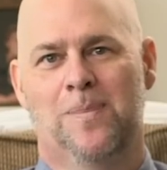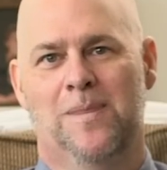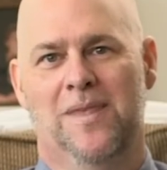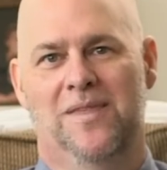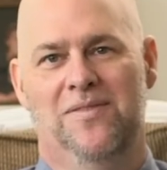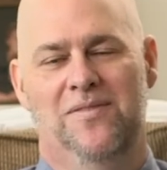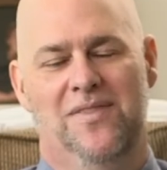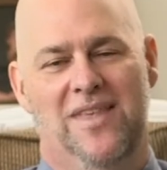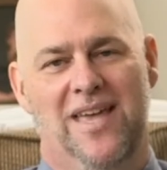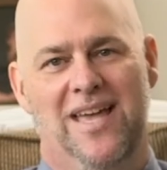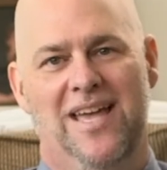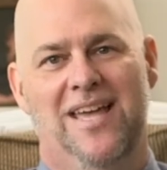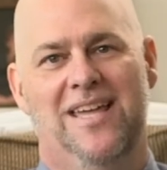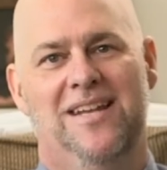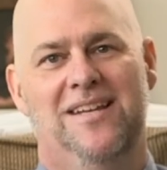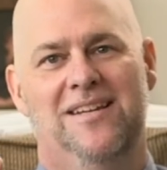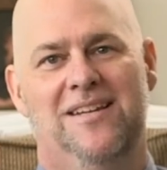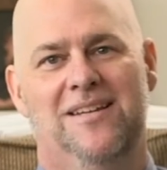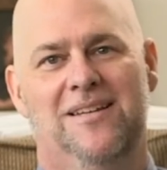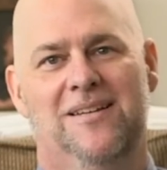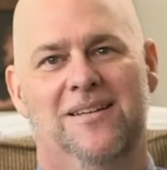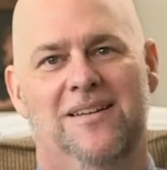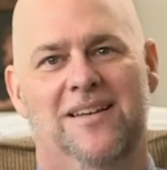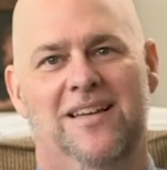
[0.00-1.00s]
And
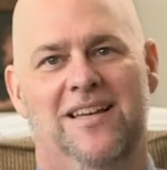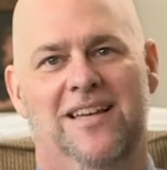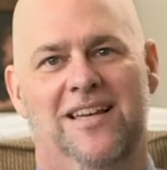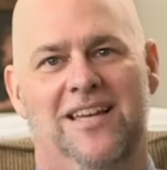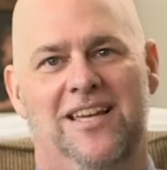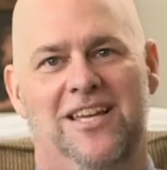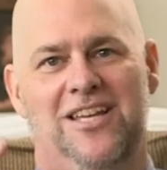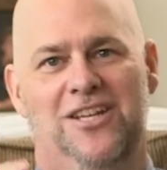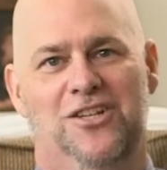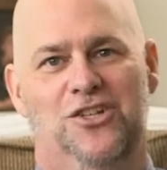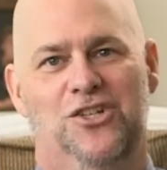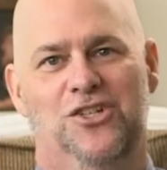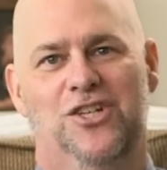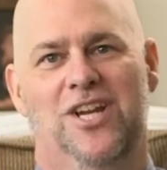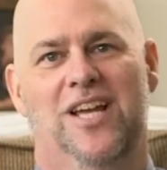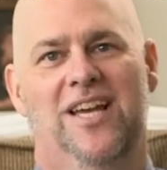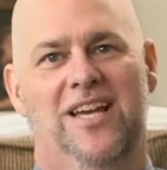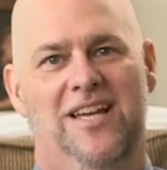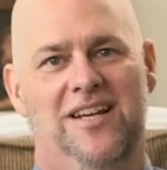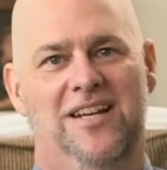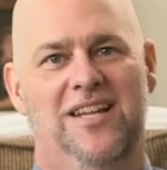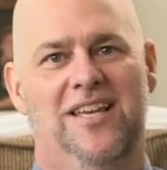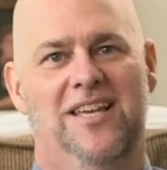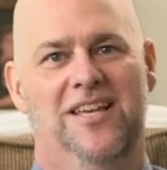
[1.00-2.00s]
then he
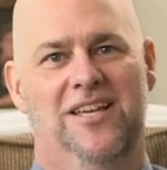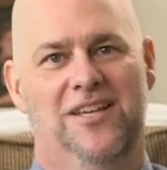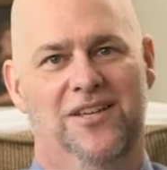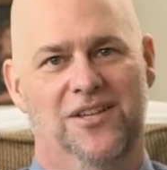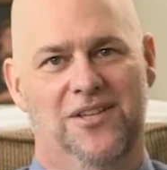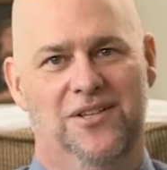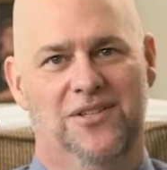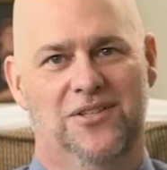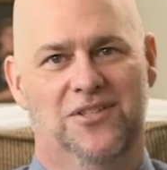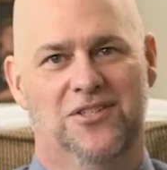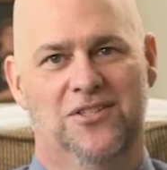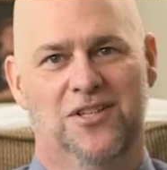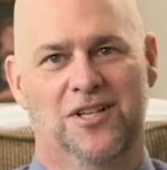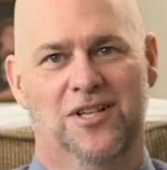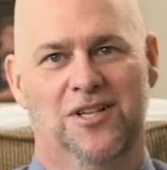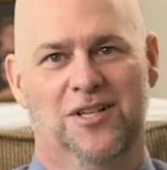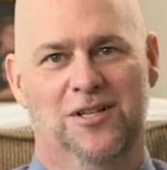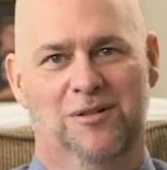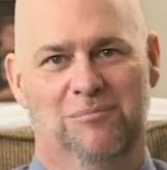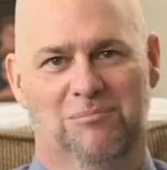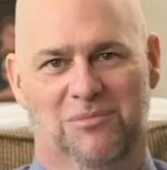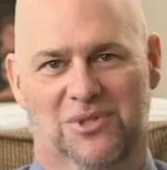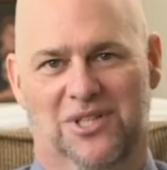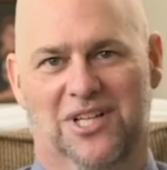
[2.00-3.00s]
shed his
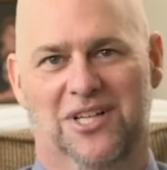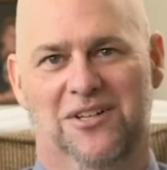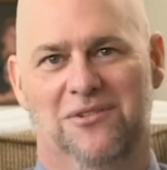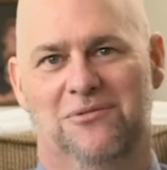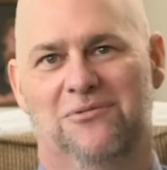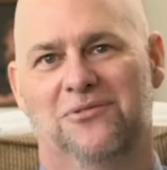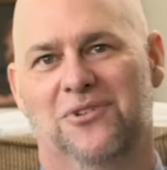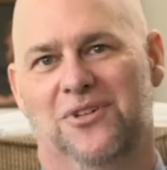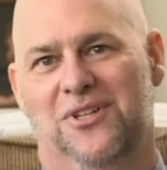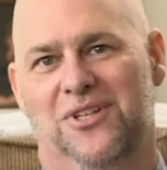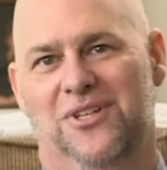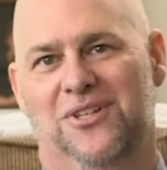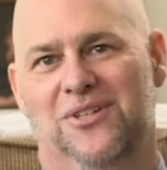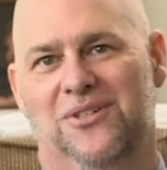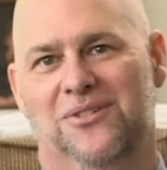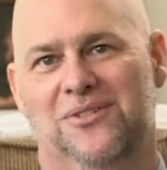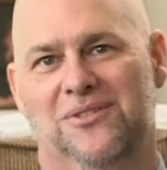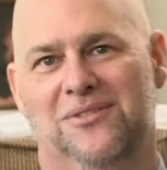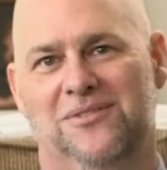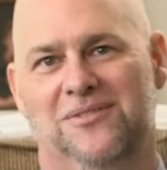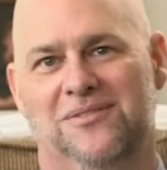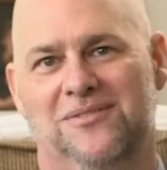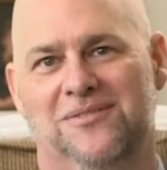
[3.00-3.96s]
blood for you.